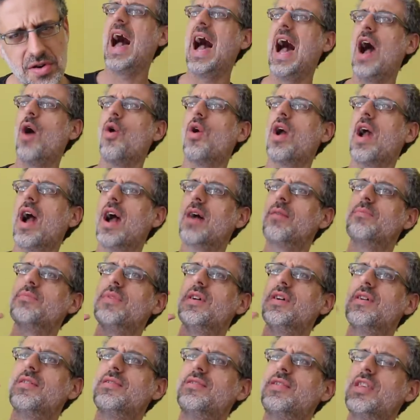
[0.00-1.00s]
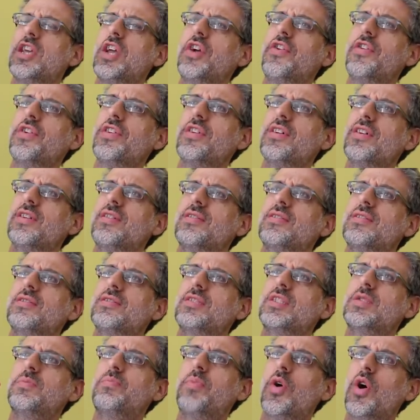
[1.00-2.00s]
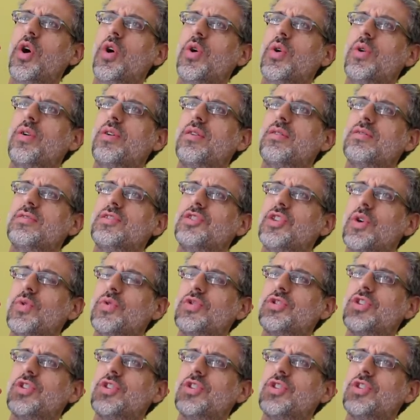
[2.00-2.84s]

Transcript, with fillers: How come Tyrion spoke so